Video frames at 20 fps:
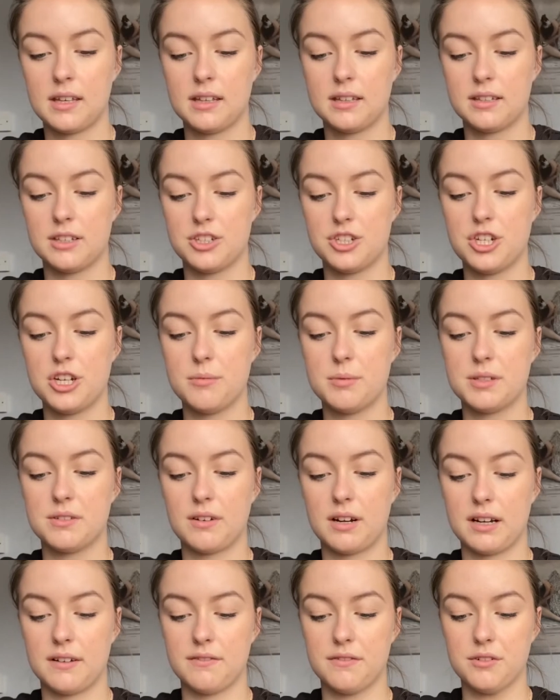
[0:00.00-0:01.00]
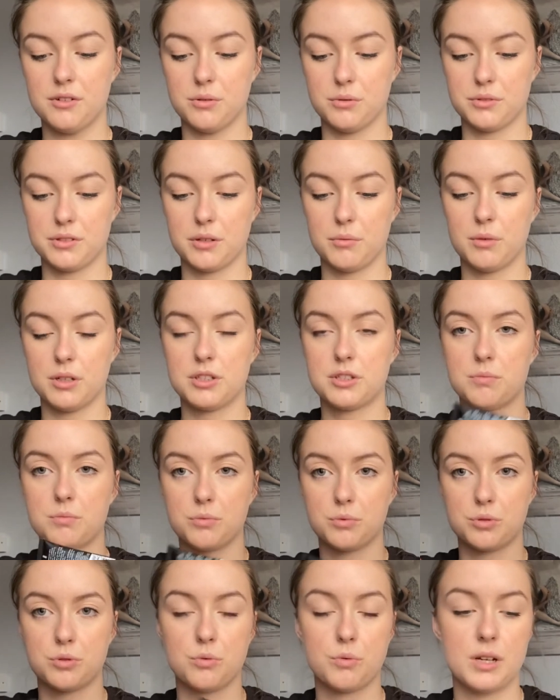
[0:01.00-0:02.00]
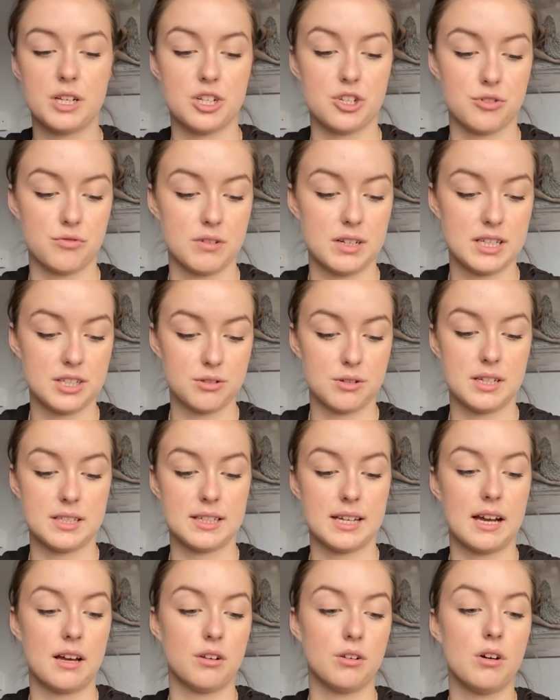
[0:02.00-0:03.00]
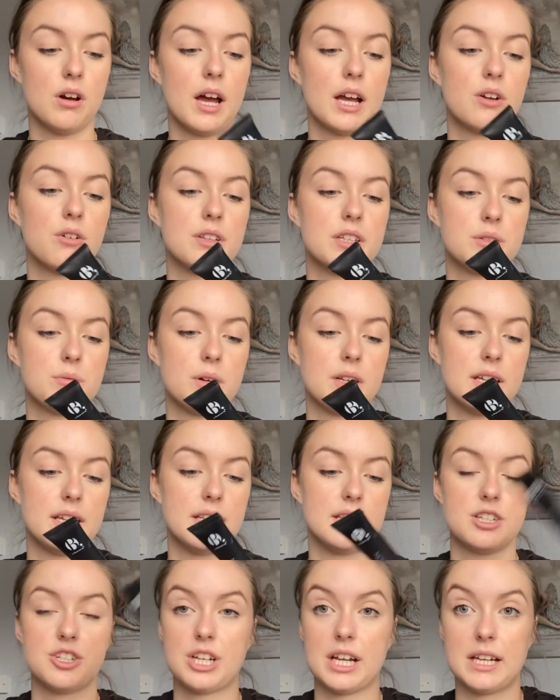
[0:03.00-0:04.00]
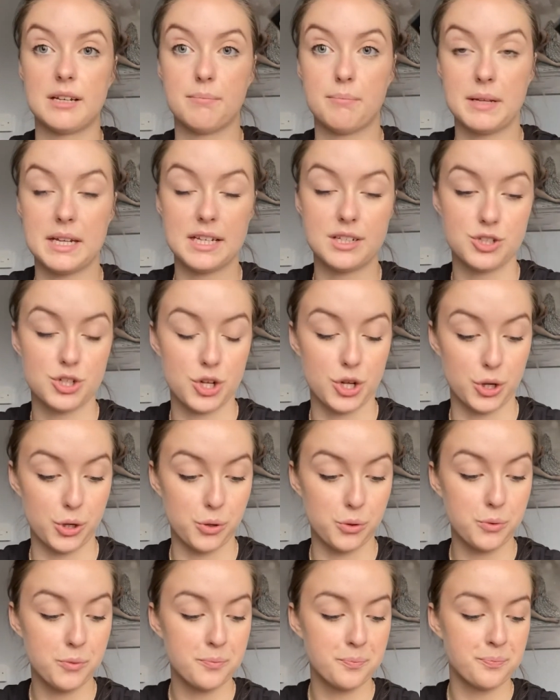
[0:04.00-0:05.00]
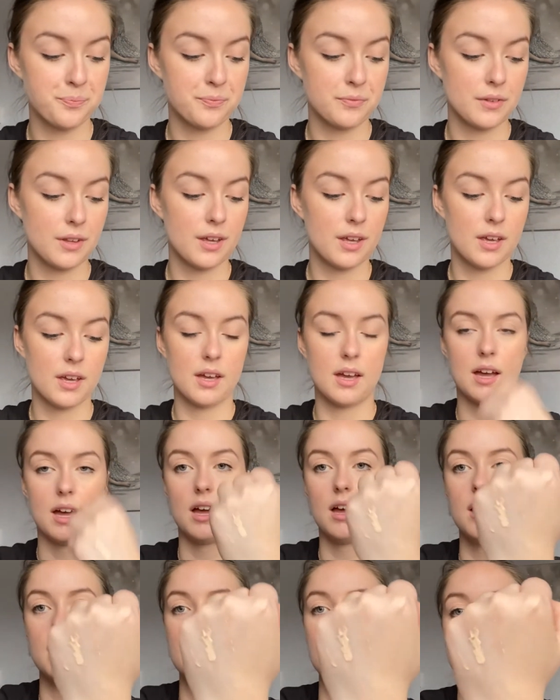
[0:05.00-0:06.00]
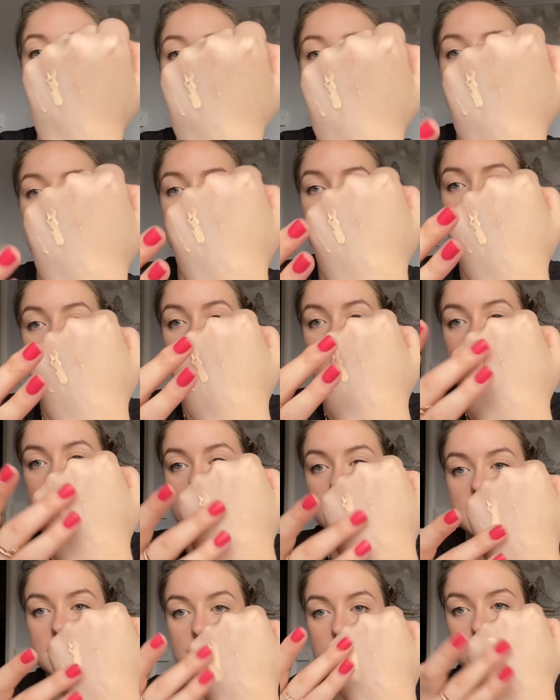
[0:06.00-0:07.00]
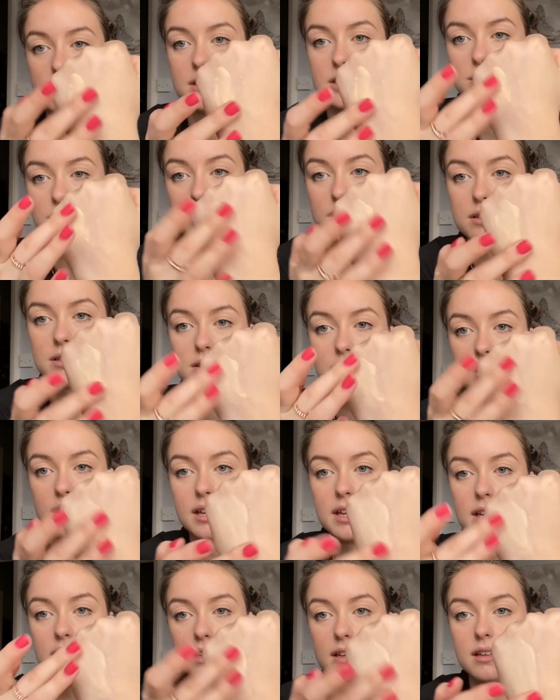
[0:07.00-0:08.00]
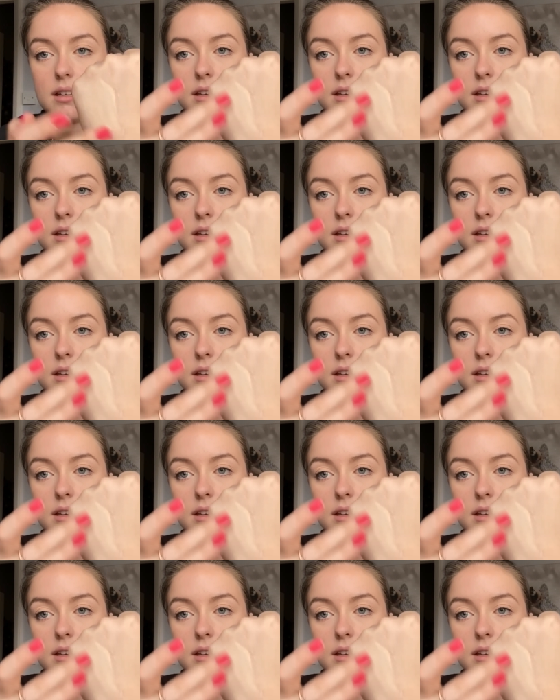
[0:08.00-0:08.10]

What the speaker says: The tube is very full, so one small squidge is really squeezing out a lot. I got this one in the shade B2, and then this is what this one looks like.